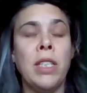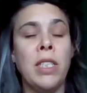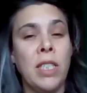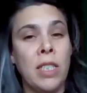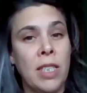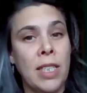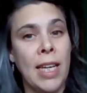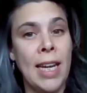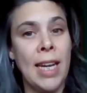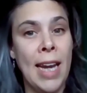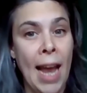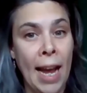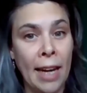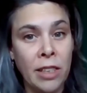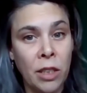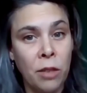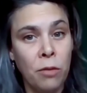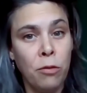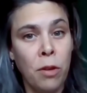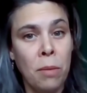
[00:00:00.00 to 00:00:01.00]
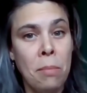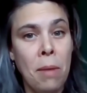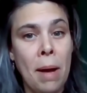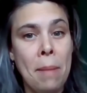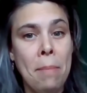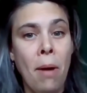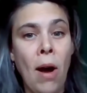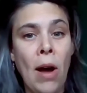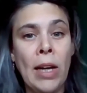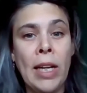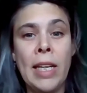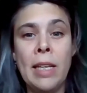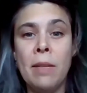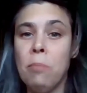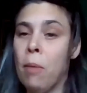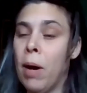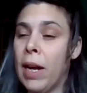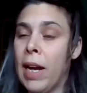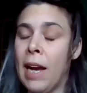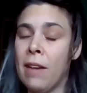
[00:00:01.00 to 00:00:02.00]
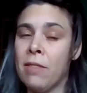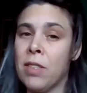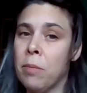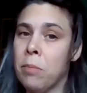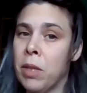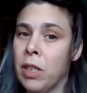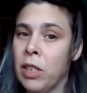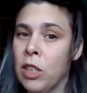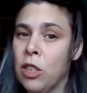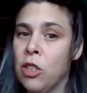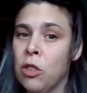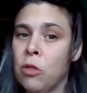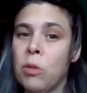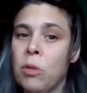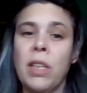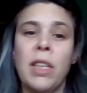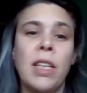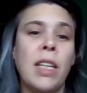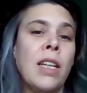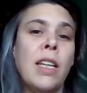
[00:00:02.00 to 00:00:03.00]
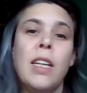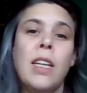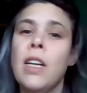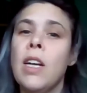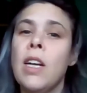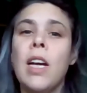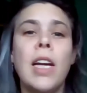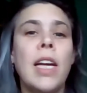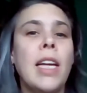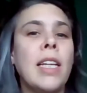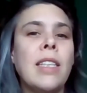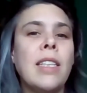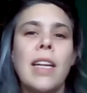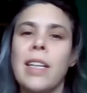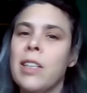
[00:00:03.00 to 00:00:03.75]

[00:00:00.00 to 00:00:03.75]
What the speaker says: disconnected from my body might have something to do with it. It